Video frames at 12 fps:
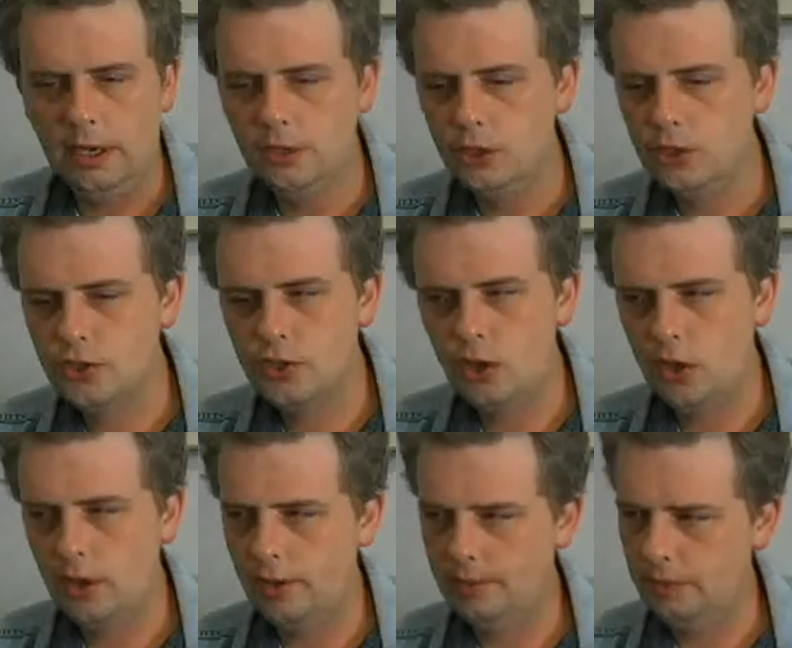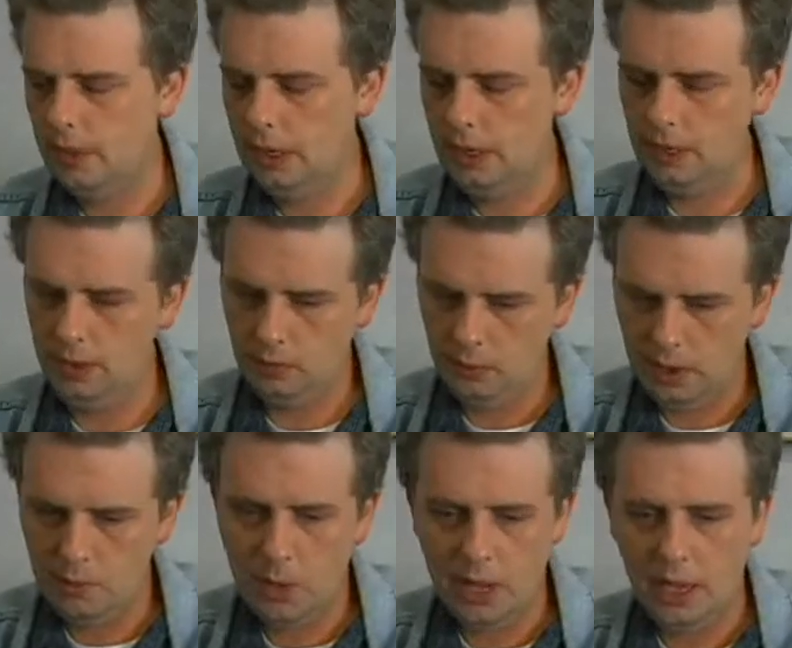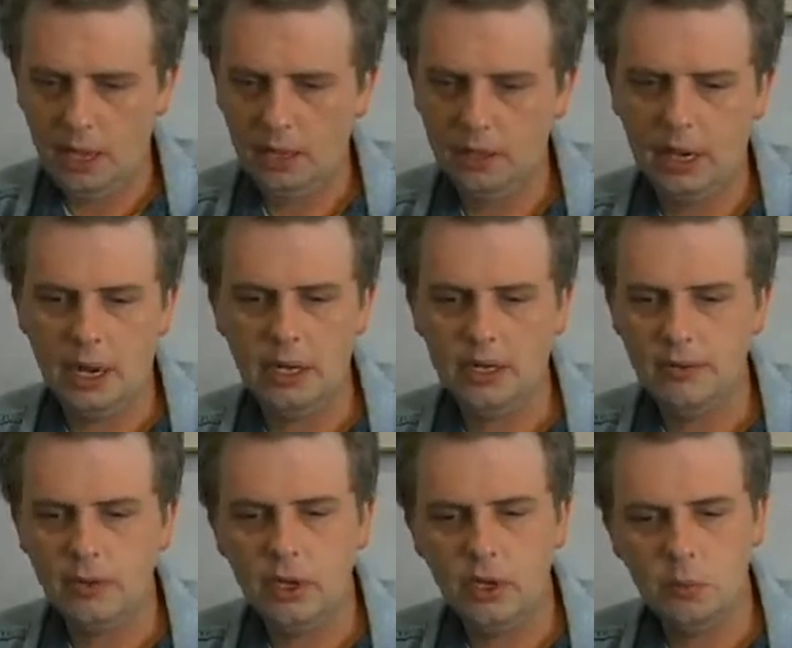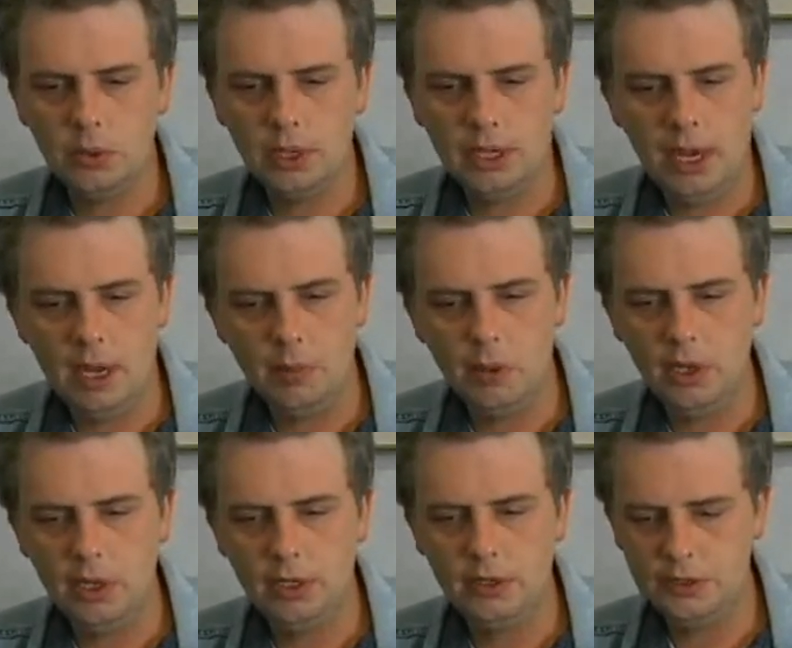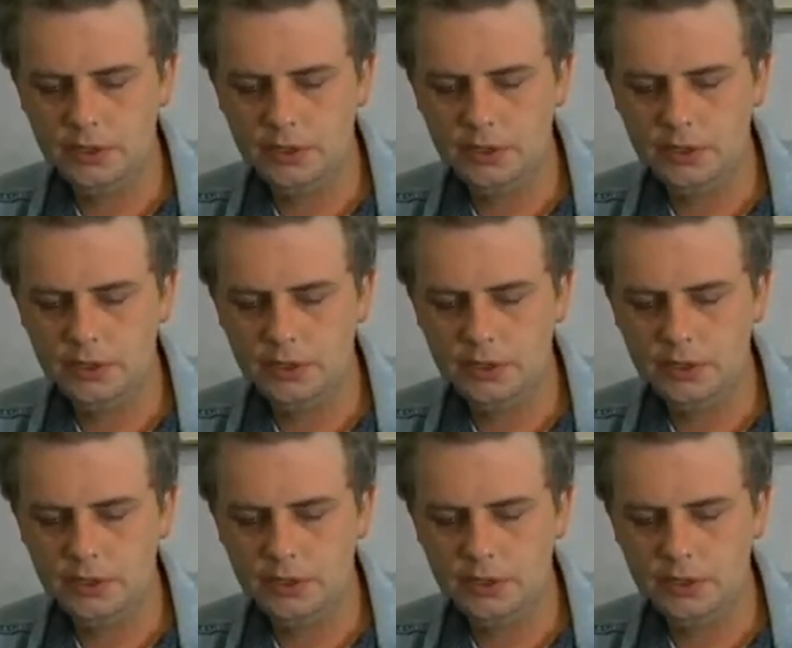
I just saw a red bag that I'd given him with the camera in it